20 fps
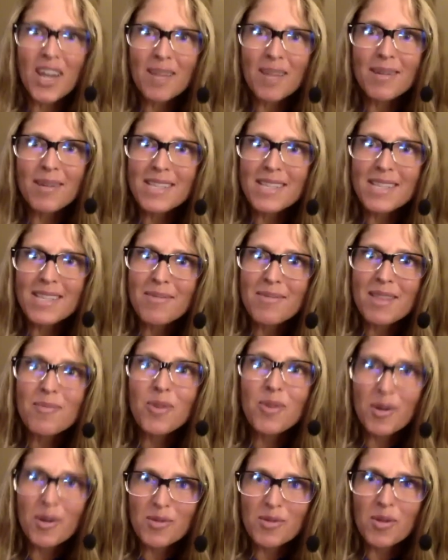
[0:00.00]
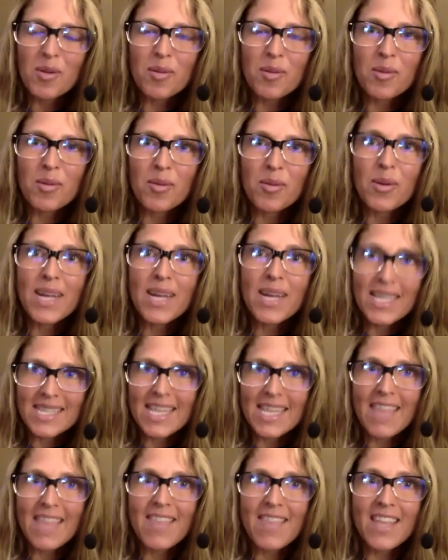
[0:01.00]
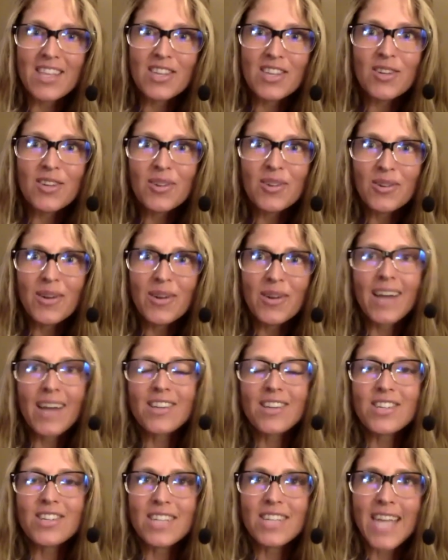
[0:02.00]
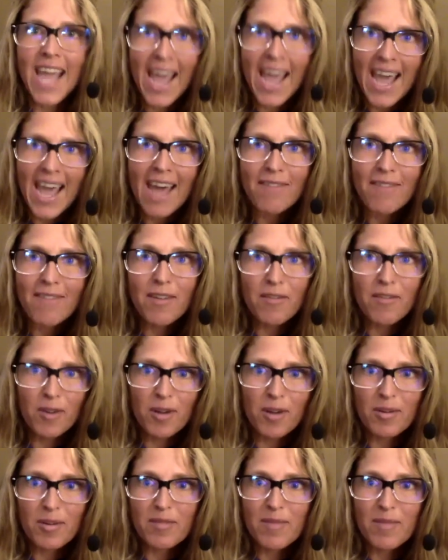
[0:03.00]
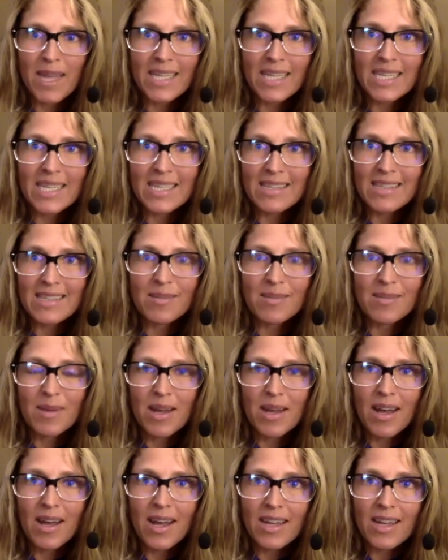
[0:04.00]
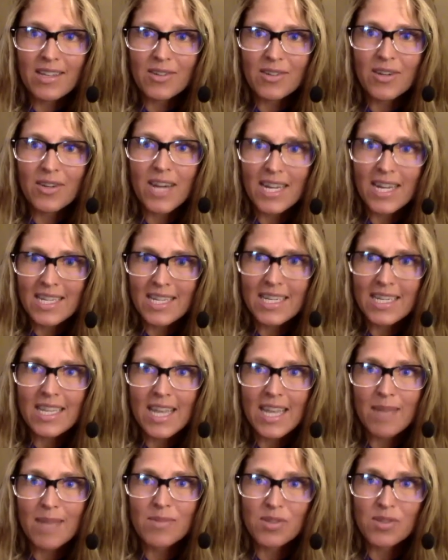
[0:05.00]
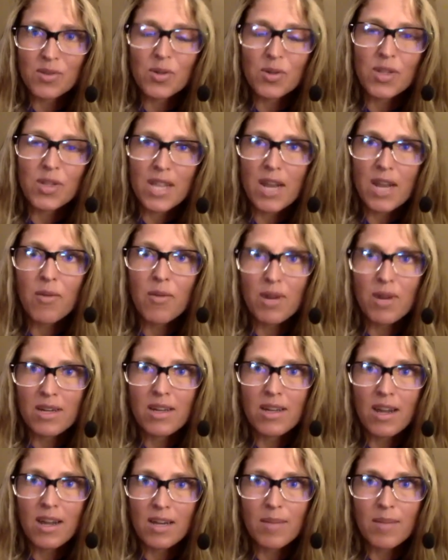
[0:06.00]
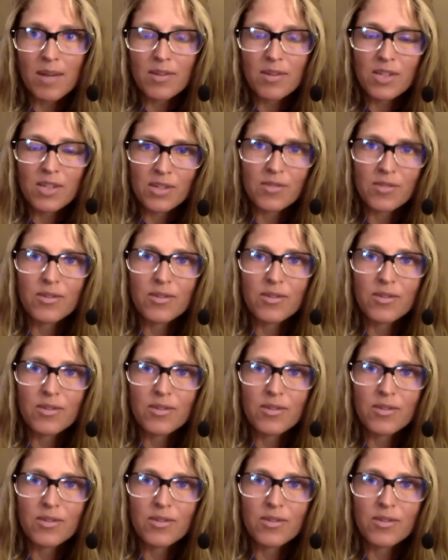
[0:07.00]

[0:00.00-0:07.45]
about some of the more absorbable ones, and then you actually have a form of magnesium on your Idea Lab store that I want to talk about too.